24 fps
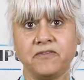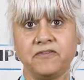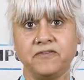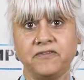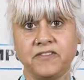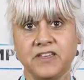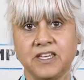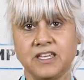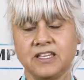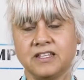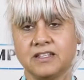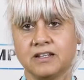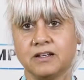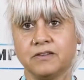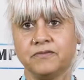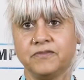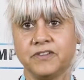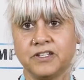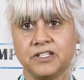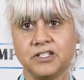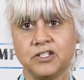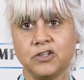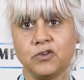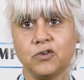feed, a
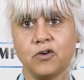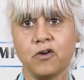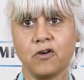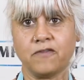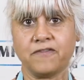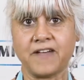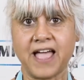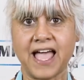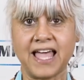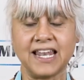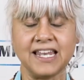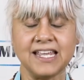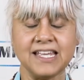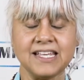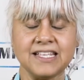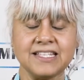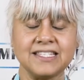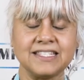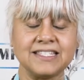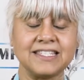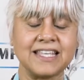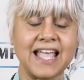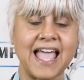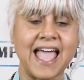video of
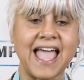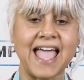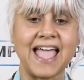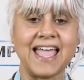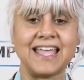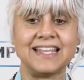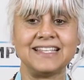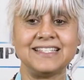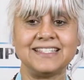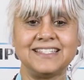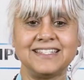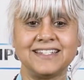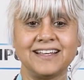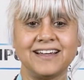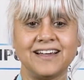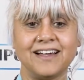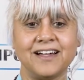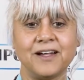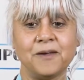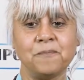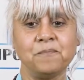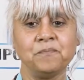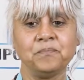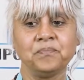Alex. And
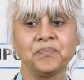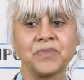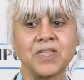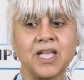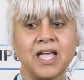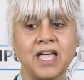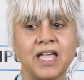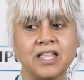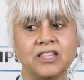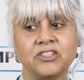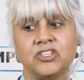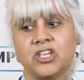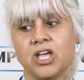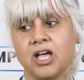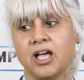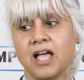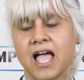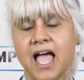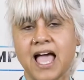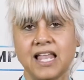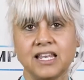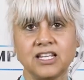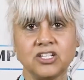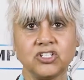uh, the,
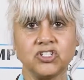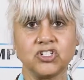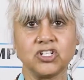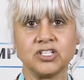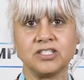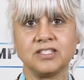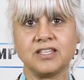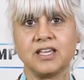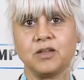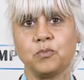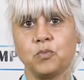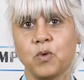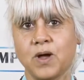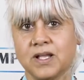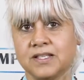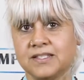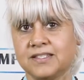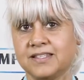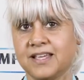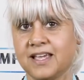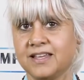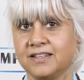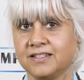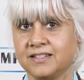uh, Alex just said one
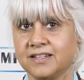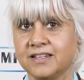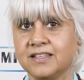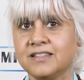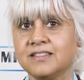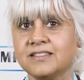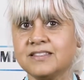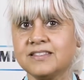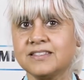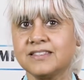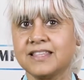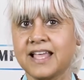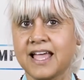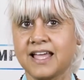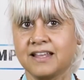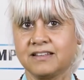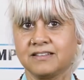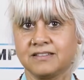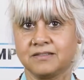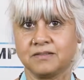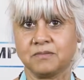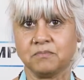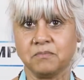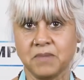sentence
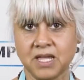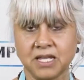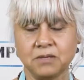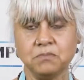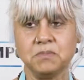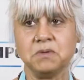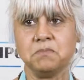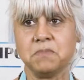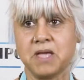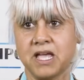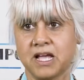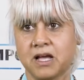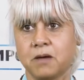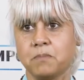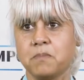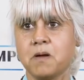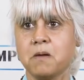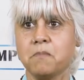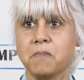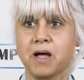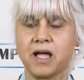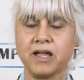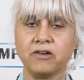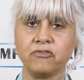that made me make up
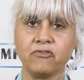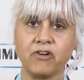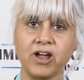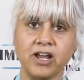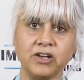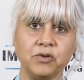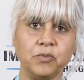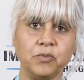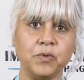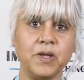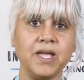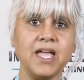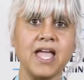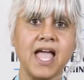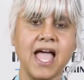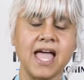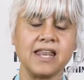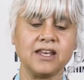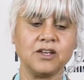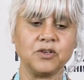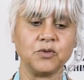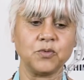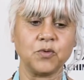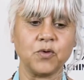my mind right away. And it